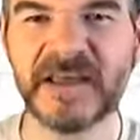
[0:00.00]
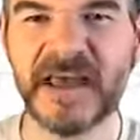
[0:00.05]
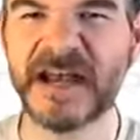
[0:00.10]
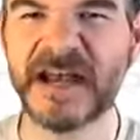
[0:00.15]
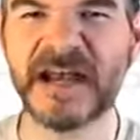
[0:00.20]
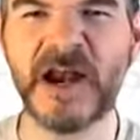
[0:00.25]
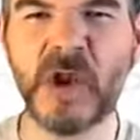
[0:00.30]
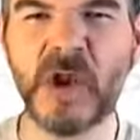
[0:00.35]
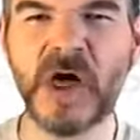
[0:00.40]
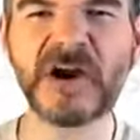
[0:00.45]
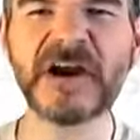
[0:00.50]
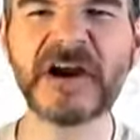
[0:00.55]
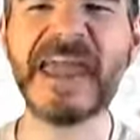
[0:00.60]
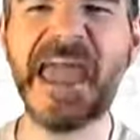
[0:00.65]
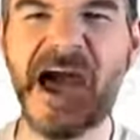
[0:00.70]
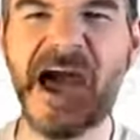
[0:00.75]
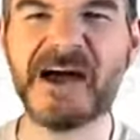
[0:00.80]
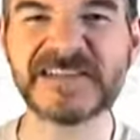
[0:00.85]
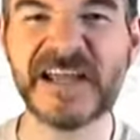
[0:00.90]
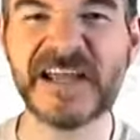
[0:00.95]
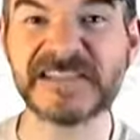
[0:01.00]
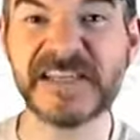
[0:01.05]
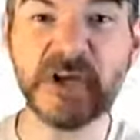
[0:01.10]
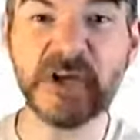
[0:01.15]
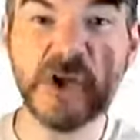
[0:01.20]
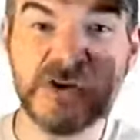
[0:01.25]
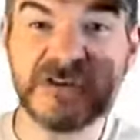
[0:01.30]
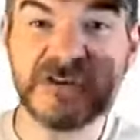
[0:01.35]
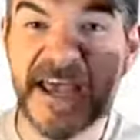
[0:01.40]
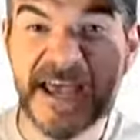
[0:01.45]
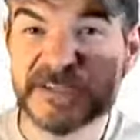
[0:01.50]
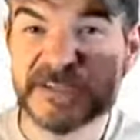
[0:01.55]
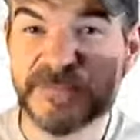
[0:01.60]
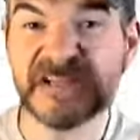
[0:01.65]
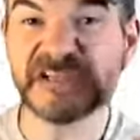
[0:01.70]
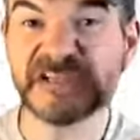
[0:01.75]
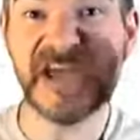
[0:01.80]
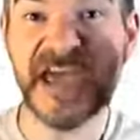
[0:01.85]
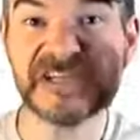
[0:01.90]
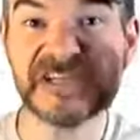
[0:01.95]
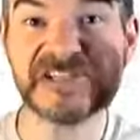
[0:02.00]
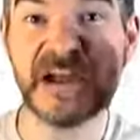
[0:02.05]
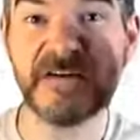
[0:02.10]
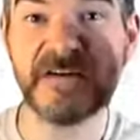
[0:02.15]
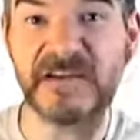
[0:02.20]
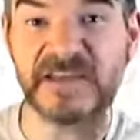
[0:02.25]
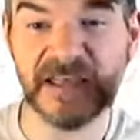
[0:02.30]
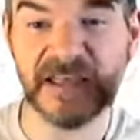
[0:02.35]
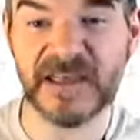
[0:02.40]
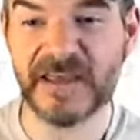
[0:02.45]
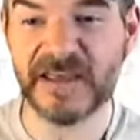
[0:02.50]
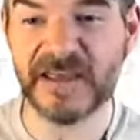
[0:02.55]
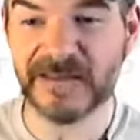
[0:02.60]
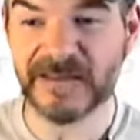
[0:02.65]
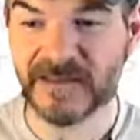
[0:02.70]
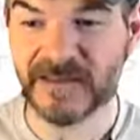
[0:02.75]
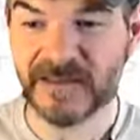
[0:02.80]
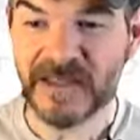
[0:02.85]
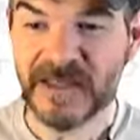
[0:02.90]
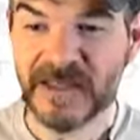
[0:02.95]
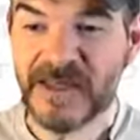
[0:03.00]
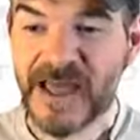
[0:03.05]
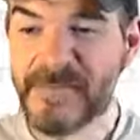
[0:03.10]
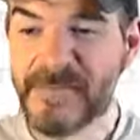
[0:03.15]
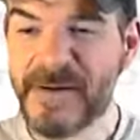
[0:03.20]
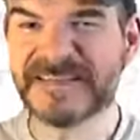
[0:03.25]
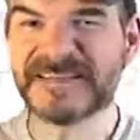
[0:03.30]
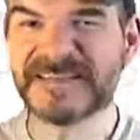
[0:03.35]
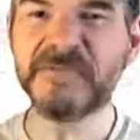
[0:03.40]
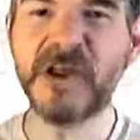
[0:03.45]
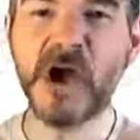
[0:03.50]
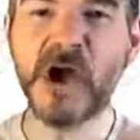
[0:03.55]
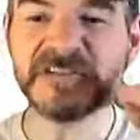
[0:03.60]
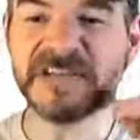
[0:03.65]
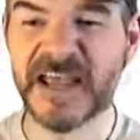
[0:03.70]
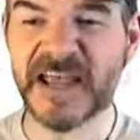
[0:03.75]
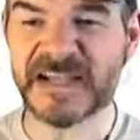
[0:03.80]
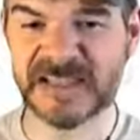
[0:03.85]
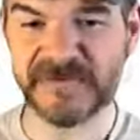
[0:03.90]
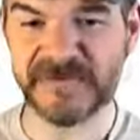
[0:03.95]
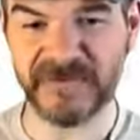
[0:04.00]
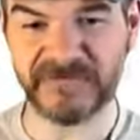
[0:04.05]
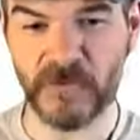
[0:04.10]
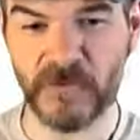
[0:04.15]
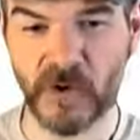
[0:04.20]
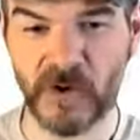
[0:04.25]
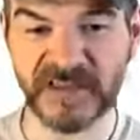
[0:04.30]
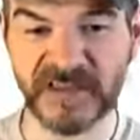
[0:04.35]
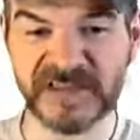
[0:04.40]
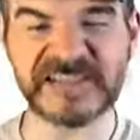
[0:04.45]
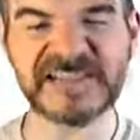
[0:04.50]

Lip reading: and it no longer counts because the New Testament changed everything, how about some New Testament for you?